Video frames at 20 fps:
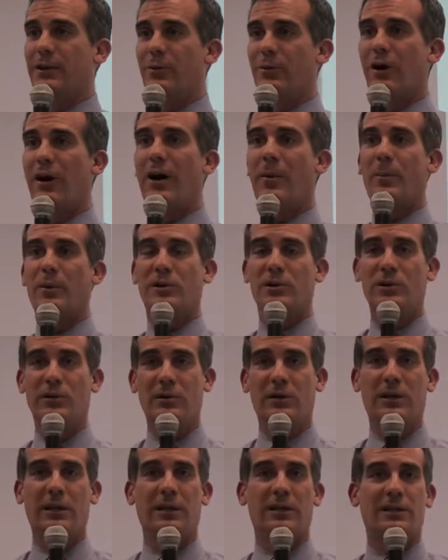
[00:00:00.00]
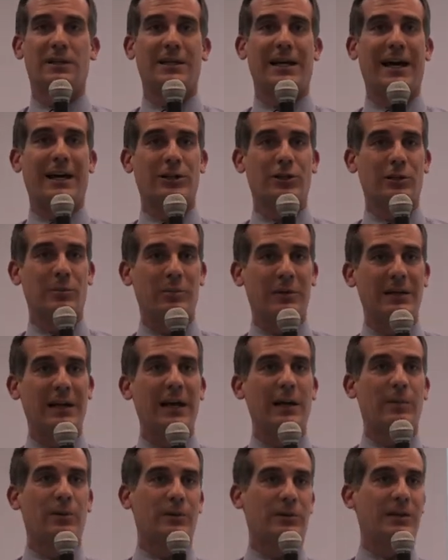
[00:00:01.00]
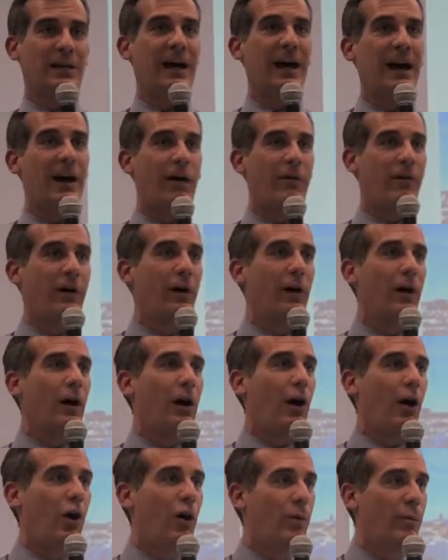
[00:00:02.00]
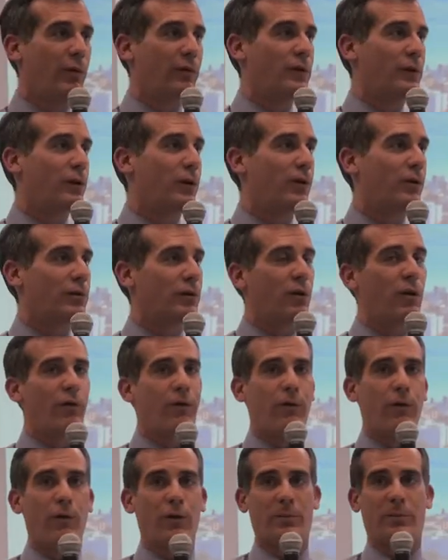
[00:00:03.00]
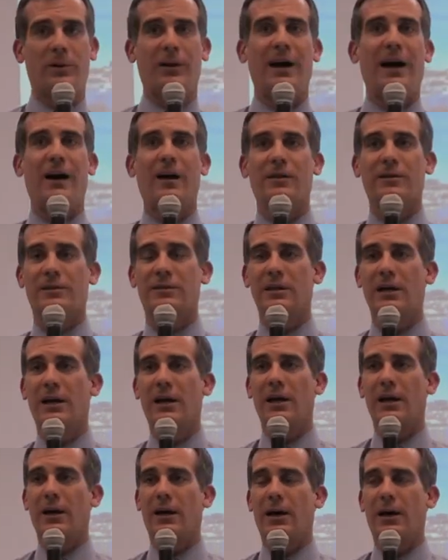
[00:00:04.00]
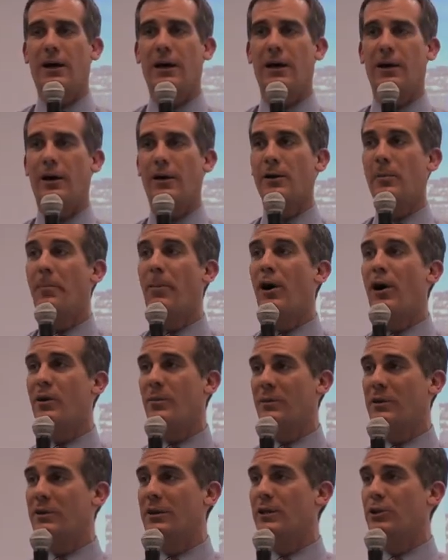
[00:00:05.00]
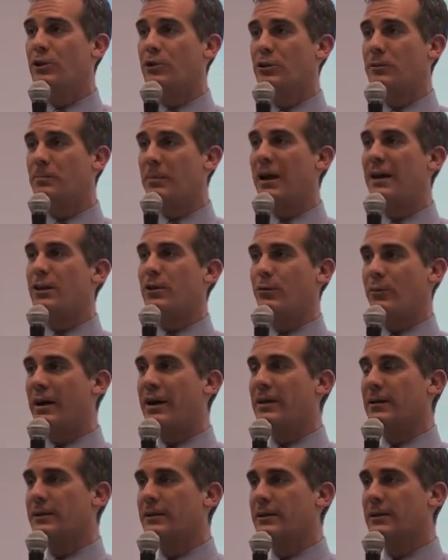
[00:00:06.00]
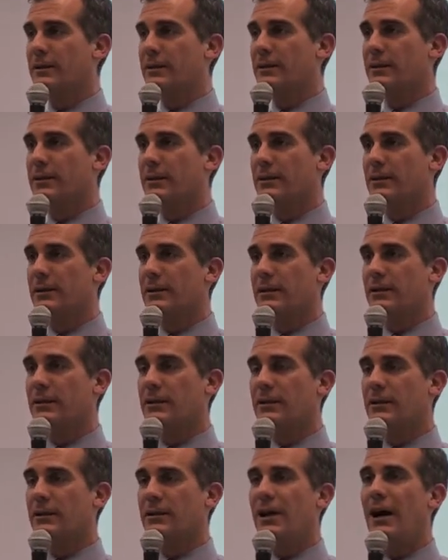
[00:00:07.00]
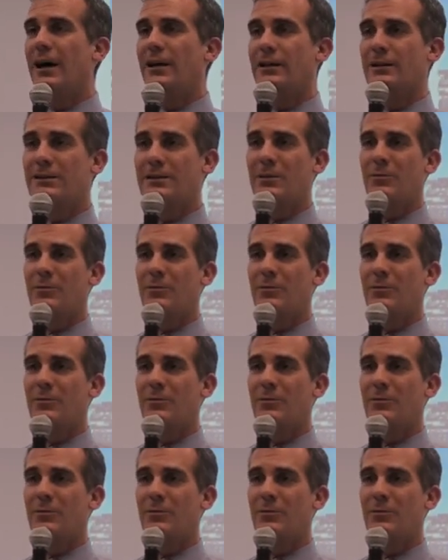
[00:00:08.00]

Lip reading: there were opportunities to actually be able to have a home of your own, or affordable a house, an apartment that you could pay the rent. Not